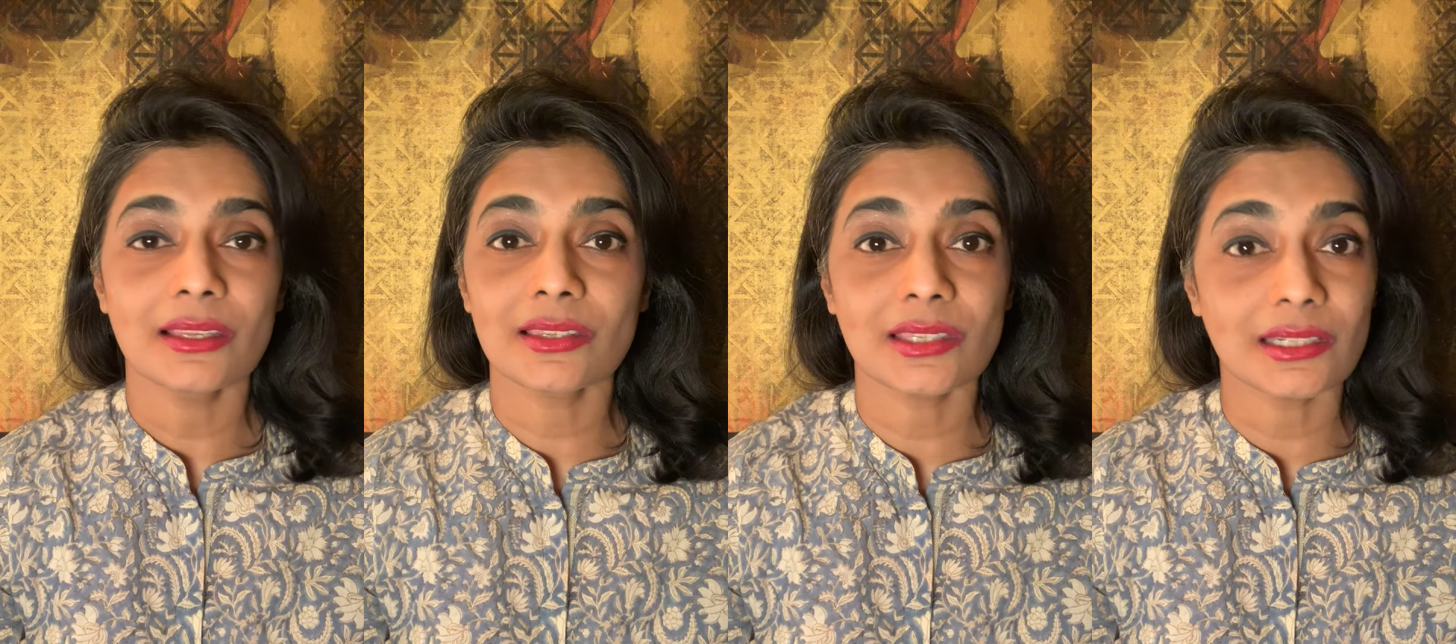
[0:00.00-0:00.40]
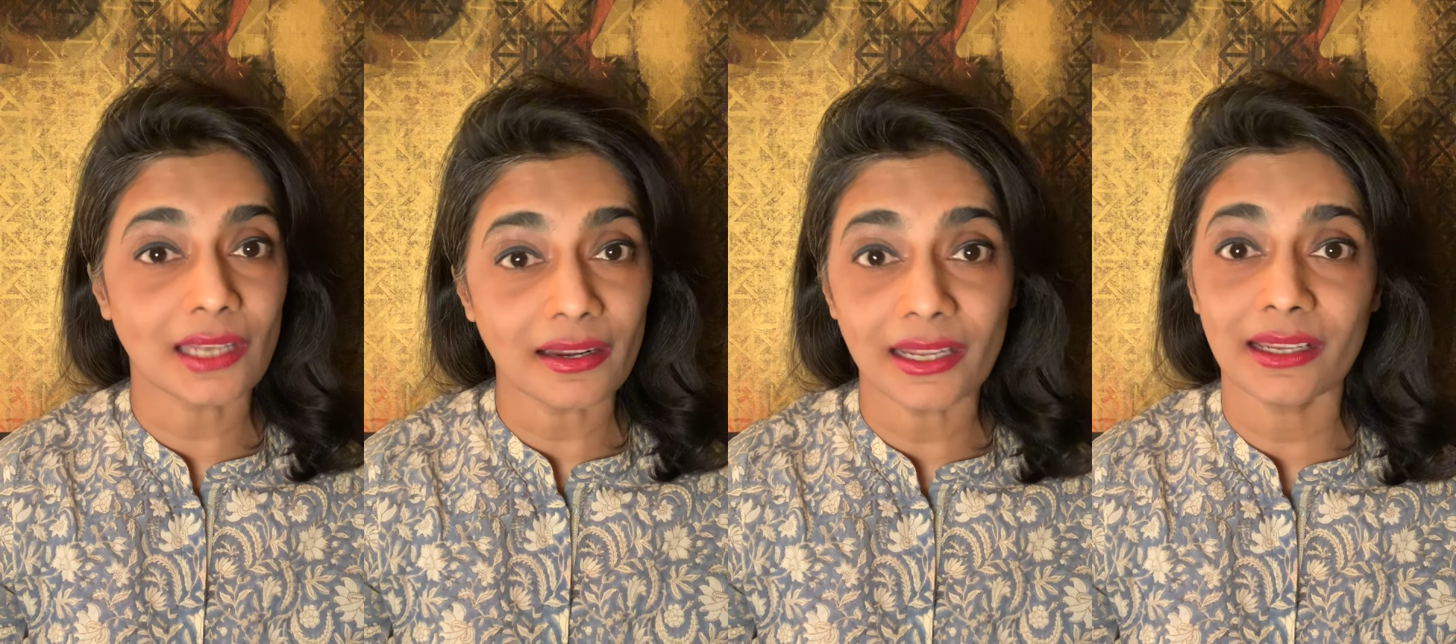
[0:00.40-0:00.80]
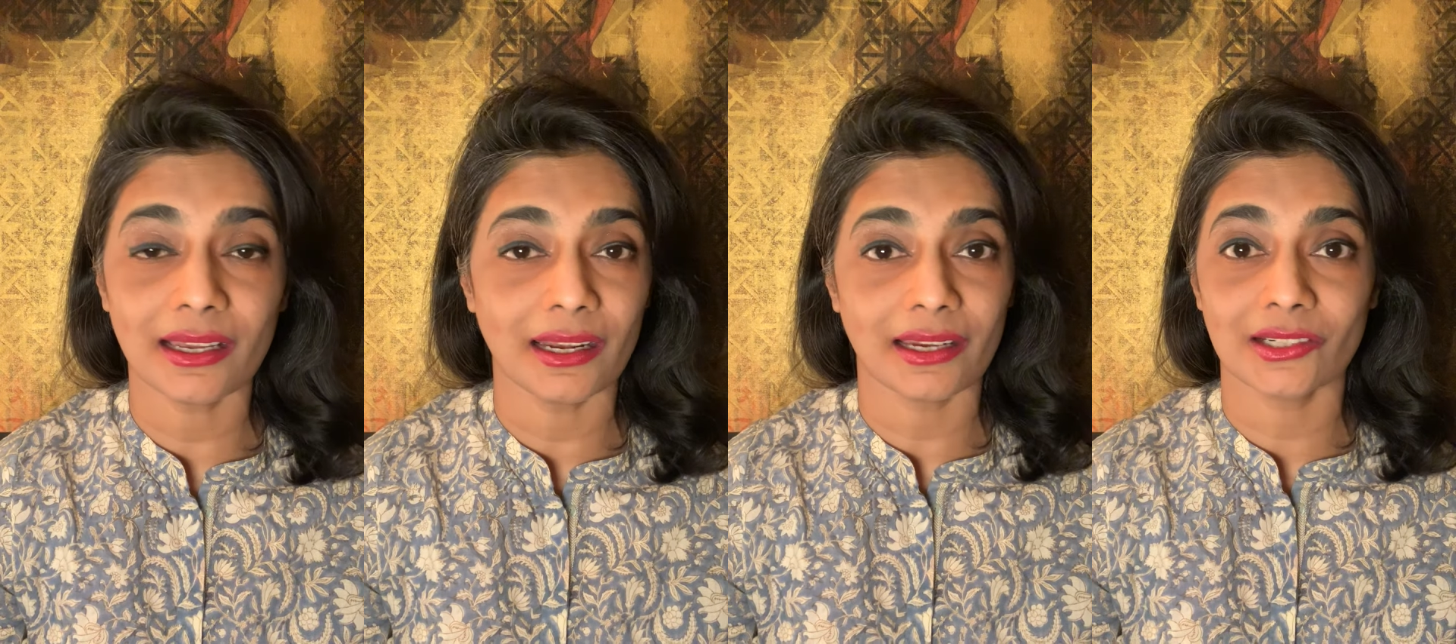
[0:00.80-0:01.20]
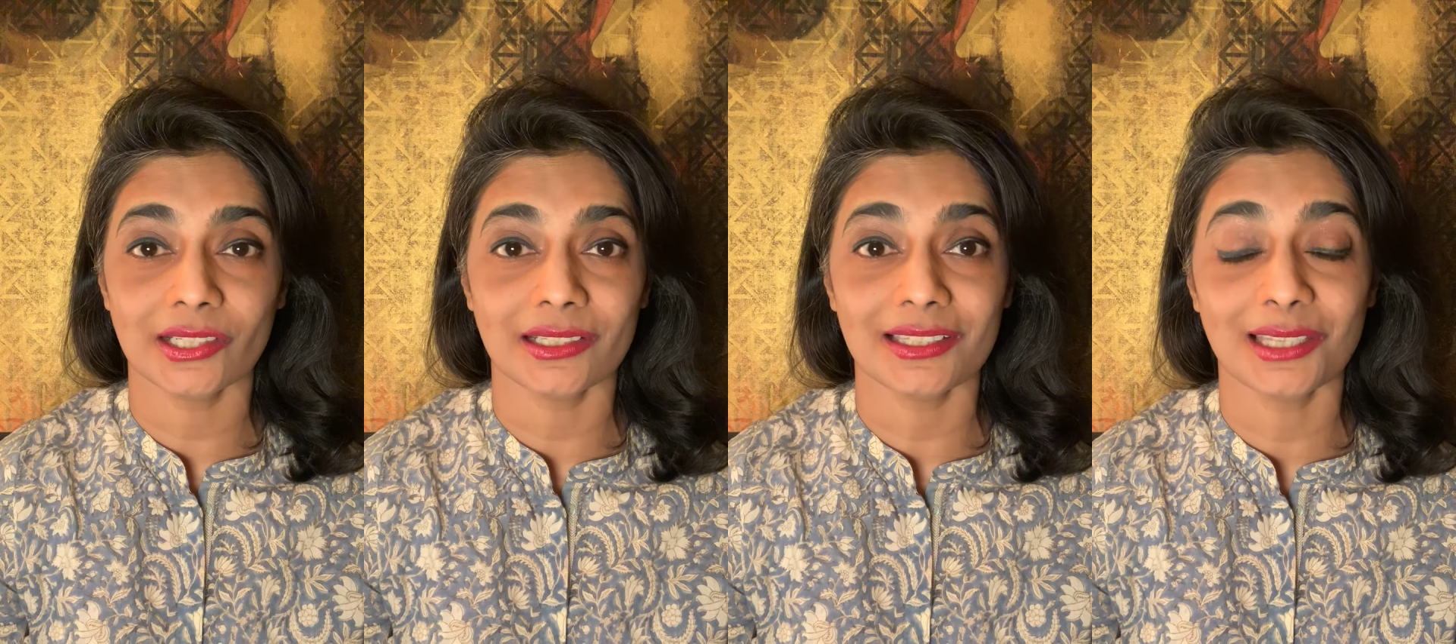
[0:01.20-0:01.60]
stunning
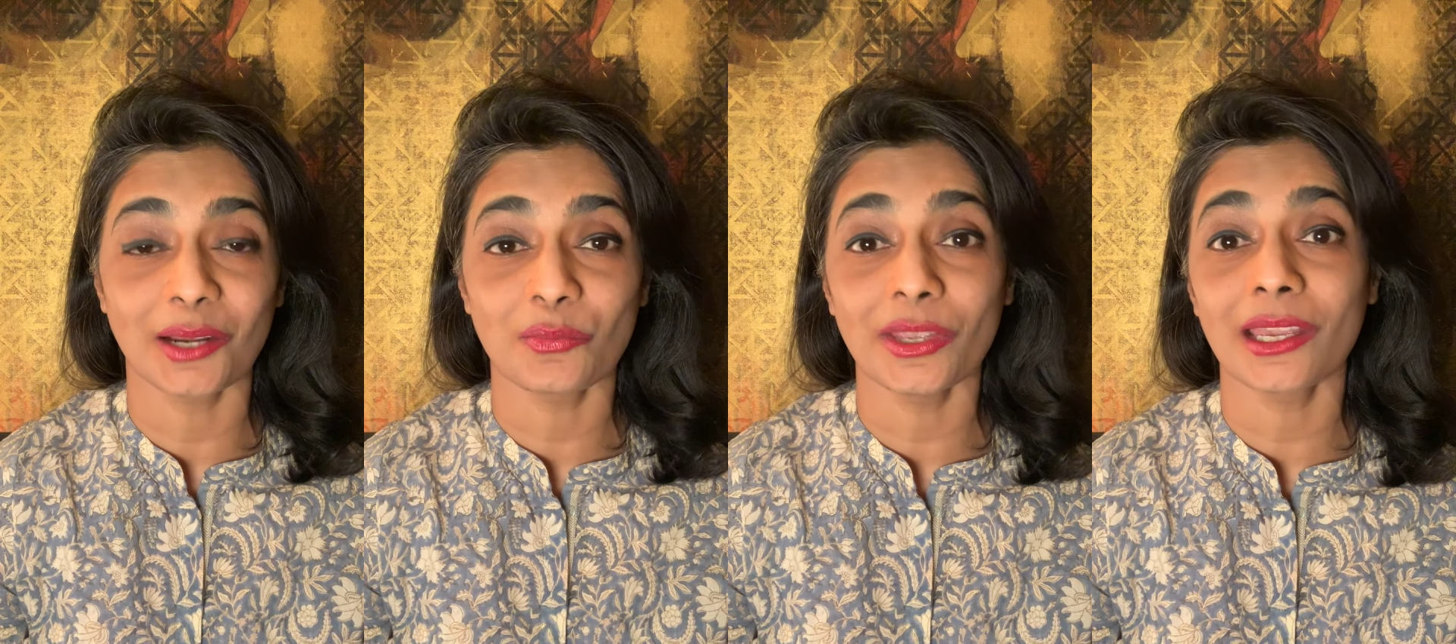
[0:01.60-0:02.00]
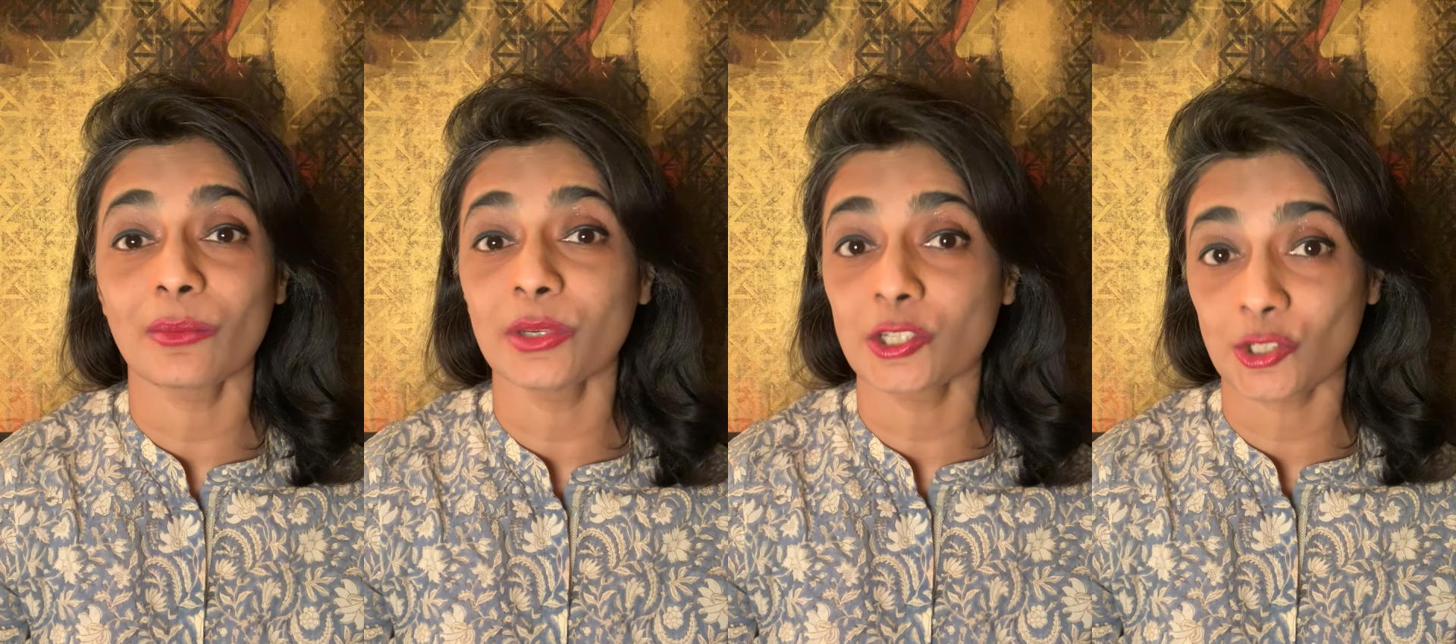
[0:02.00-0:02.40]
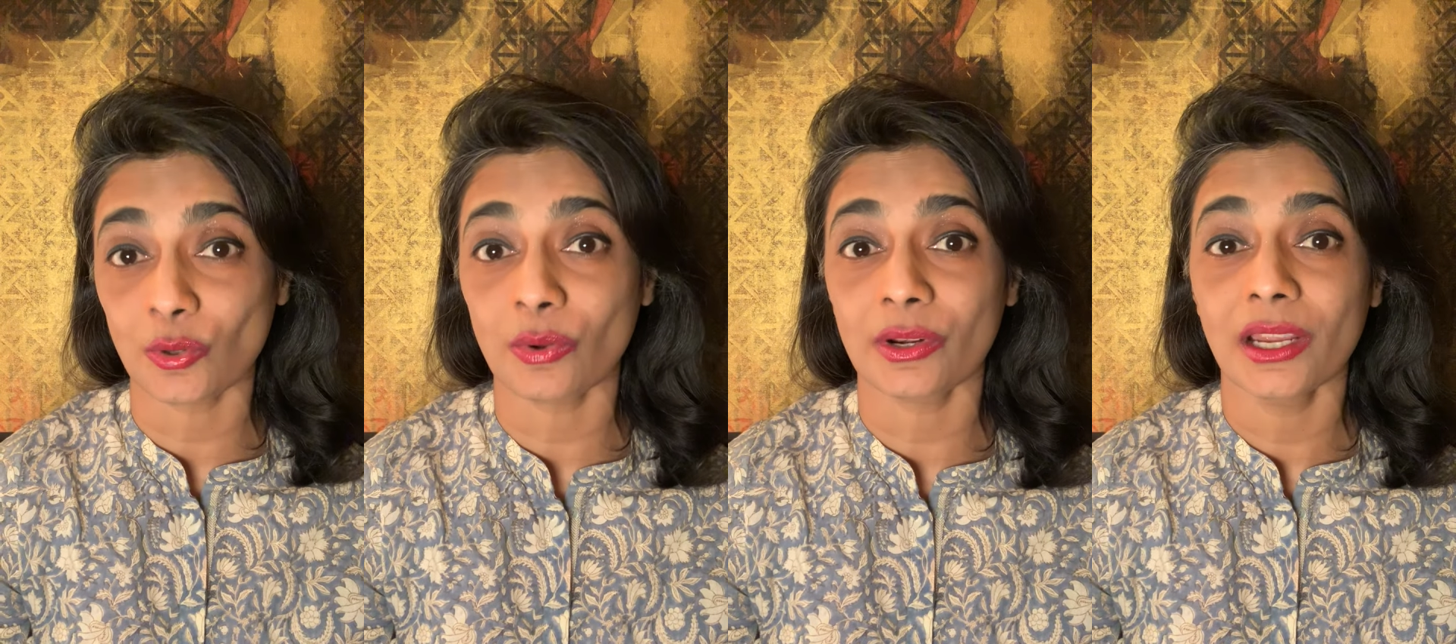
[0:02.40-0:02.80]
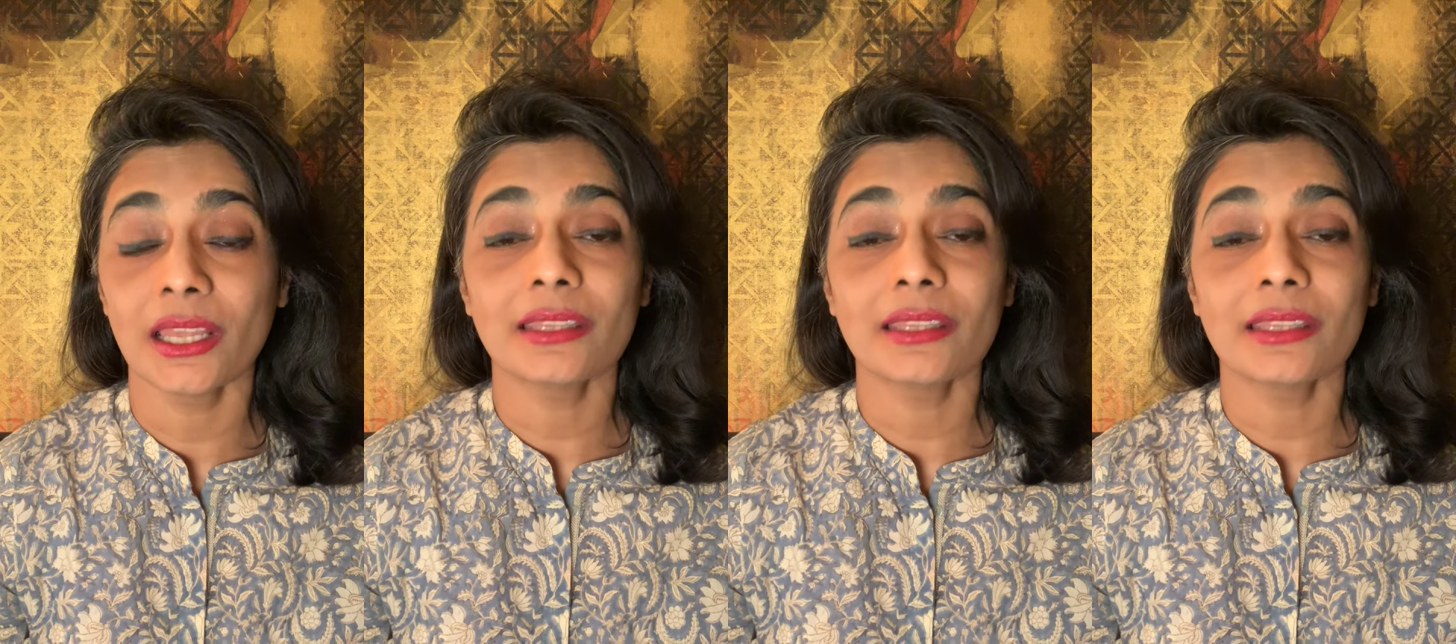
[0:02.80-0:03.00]
connections that we can be sure